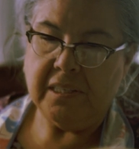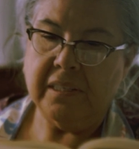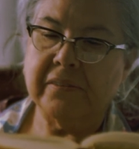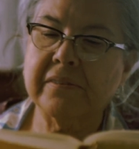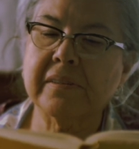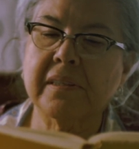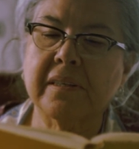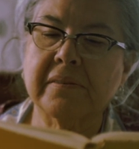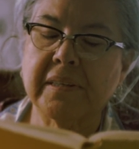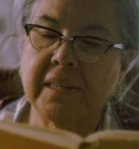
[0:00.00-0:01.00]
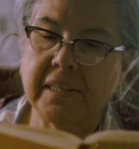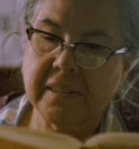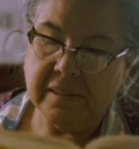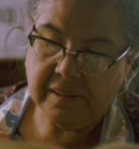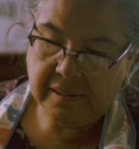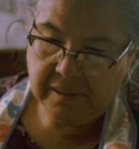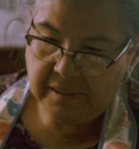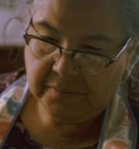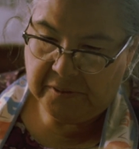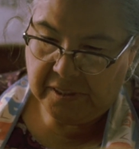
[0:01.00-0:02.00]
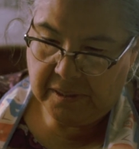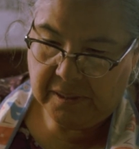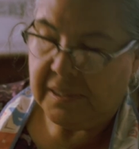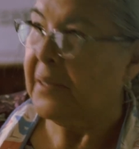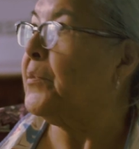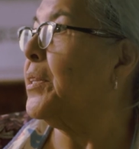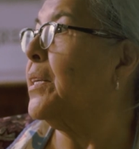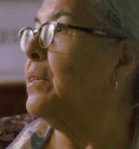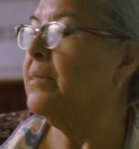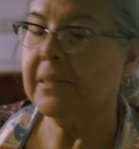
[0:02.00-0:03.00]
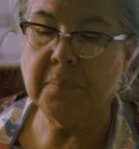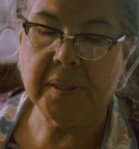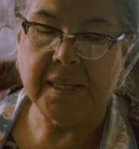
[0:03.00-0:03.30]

I didn't realize the importance of what he was doing at the time, but